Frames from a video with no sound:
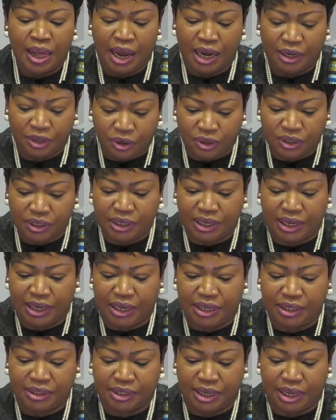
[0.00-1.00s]
Another
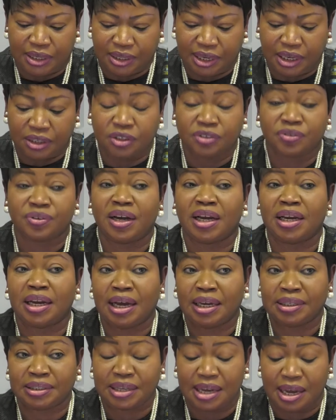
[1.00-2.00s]
case, and that is
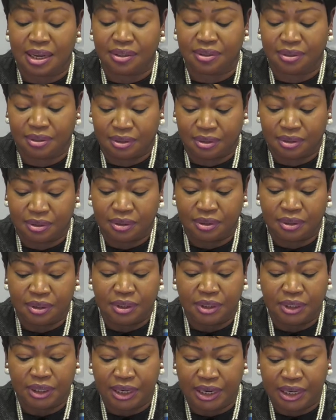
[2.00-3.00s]
Al-Hassan,
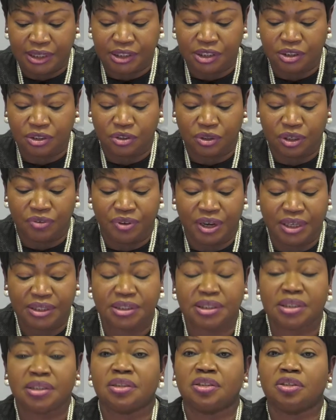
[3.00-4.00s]
relating to
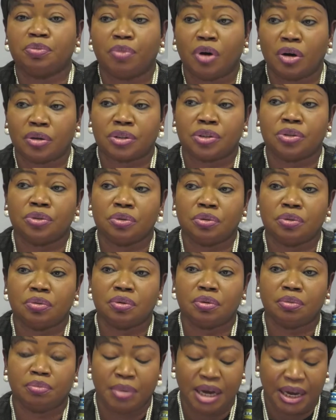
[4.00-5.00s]
events in Timbuktu,
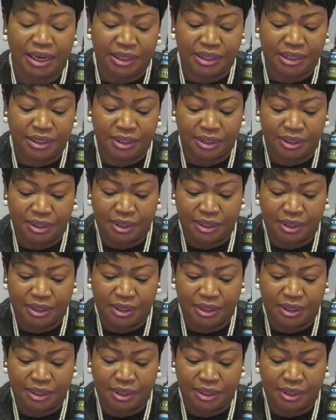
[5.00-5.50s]
Mali,